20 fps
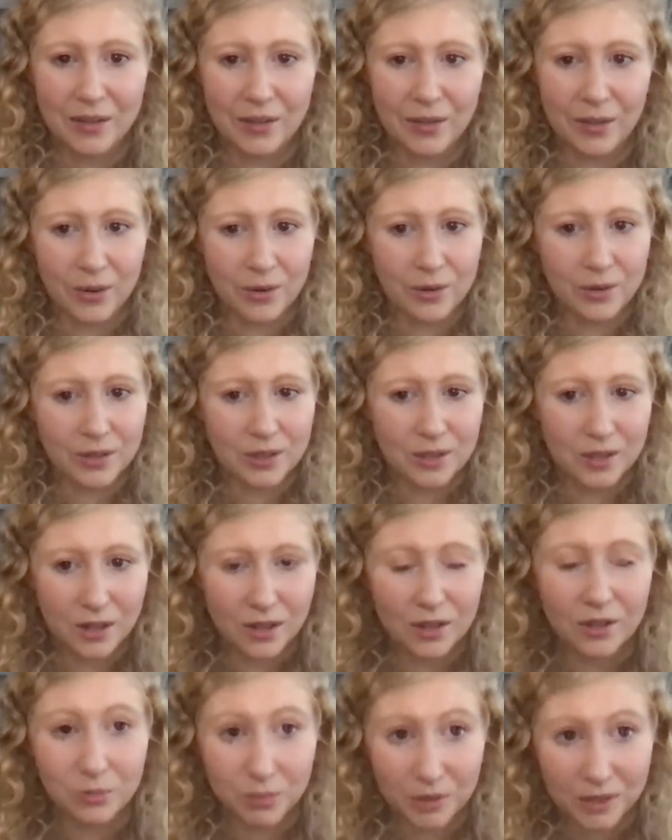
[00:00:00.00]
those
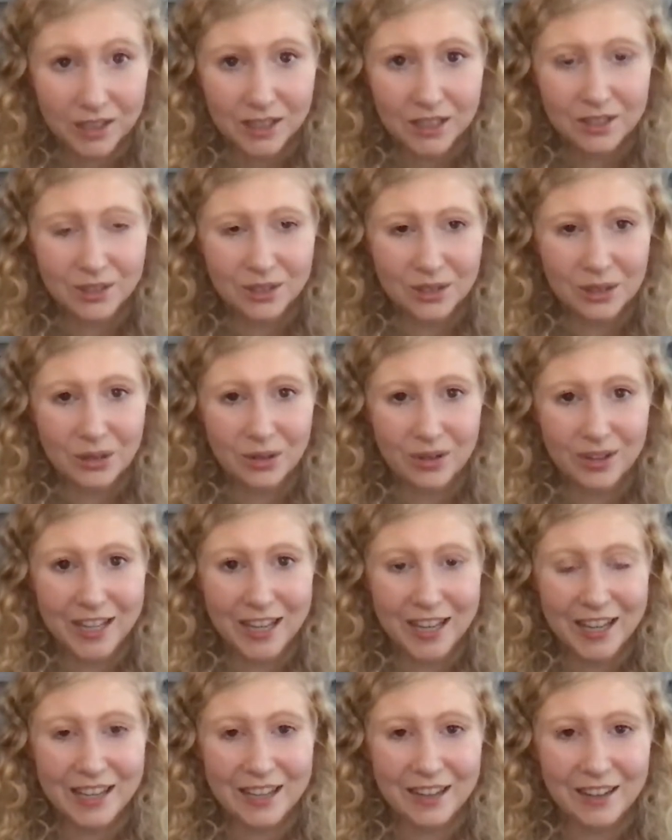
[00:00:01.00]
really do
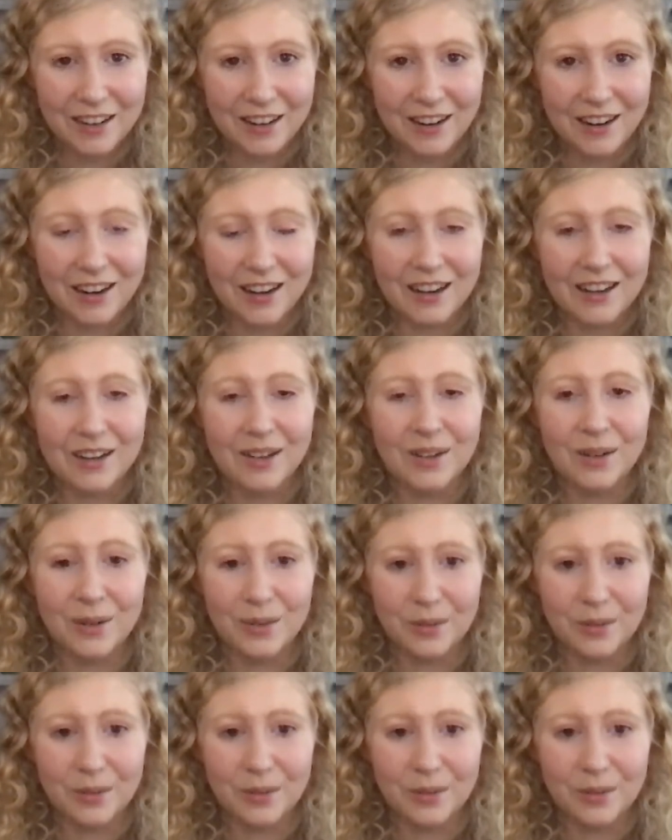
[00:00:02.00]
create our